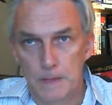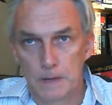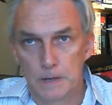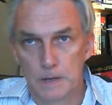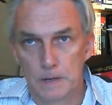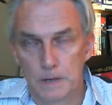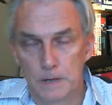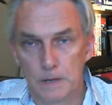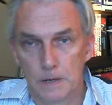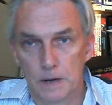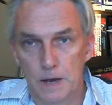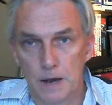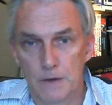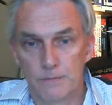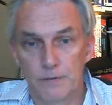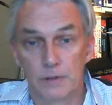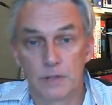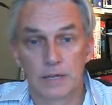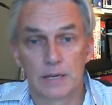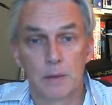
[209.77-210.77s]
Uh, I
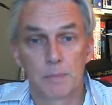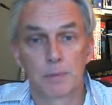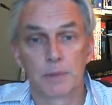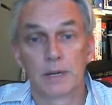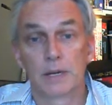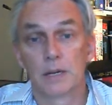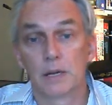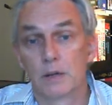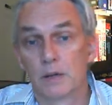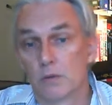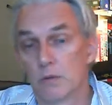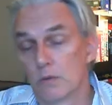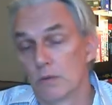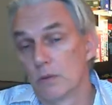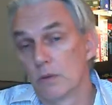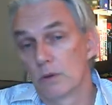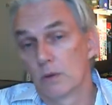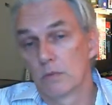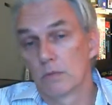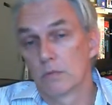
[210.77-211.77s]
felt like I played
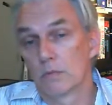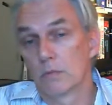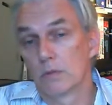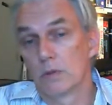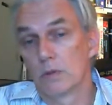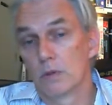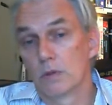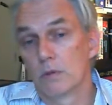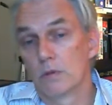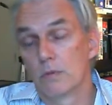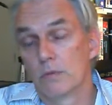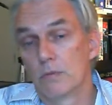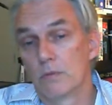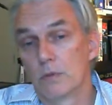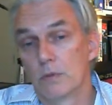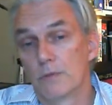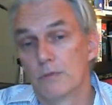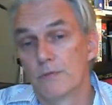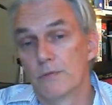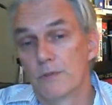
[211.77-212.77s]
the the
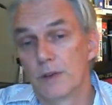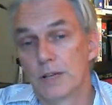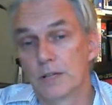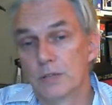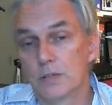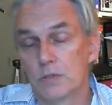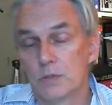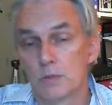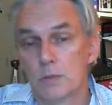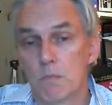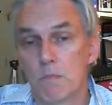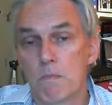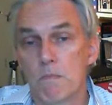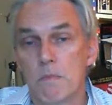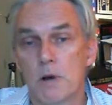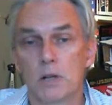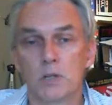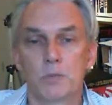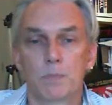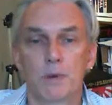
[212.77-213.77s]
defense
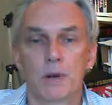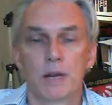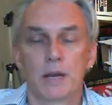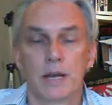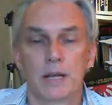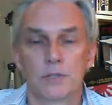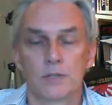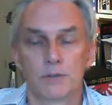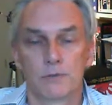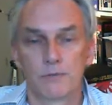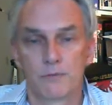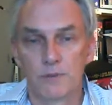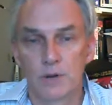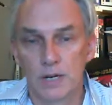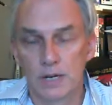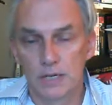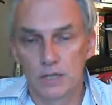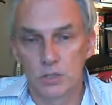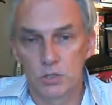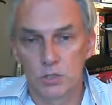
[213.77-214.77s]
much better as the
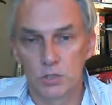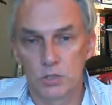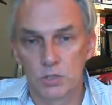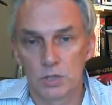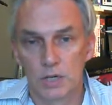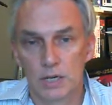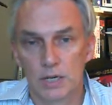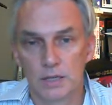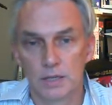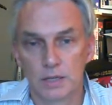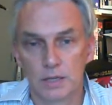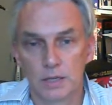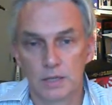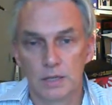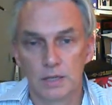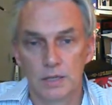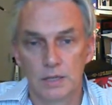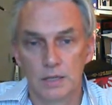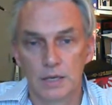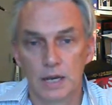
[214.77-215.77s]
French and
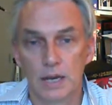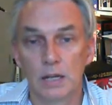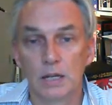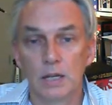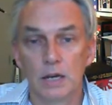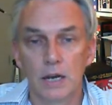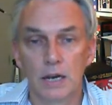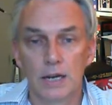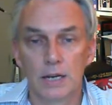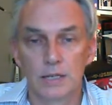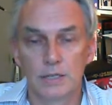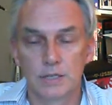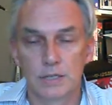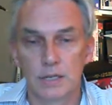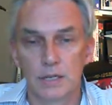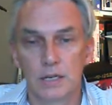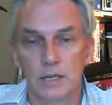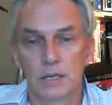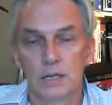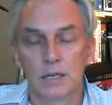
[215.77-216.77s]
the, the
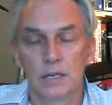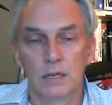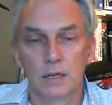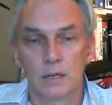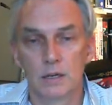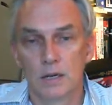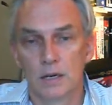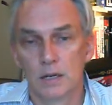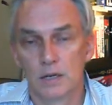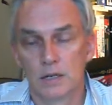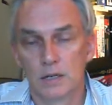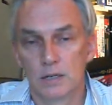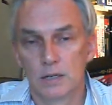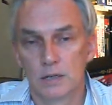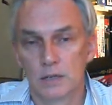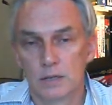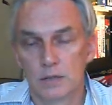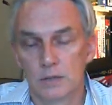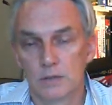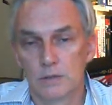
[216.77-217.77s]
Allies in
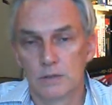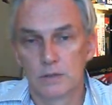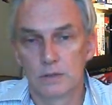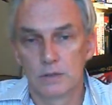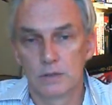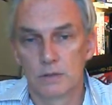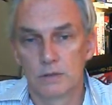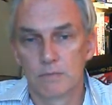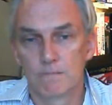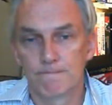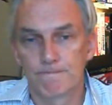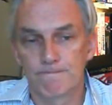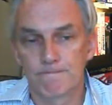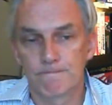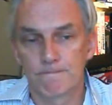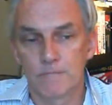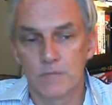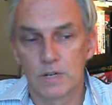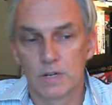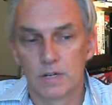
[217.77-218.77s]
uh,
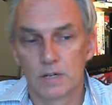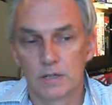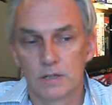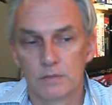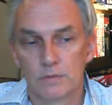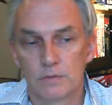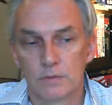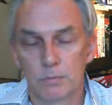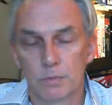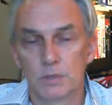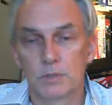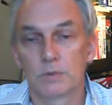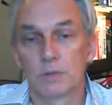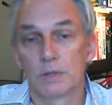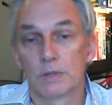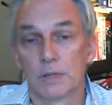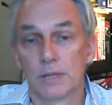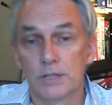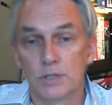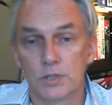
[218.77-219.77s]
uh, the
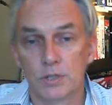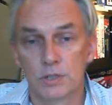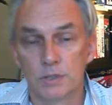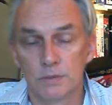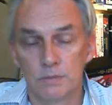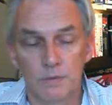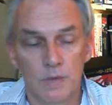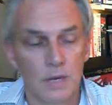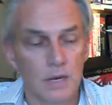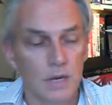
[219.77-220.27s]
Blitzkrieg Legend.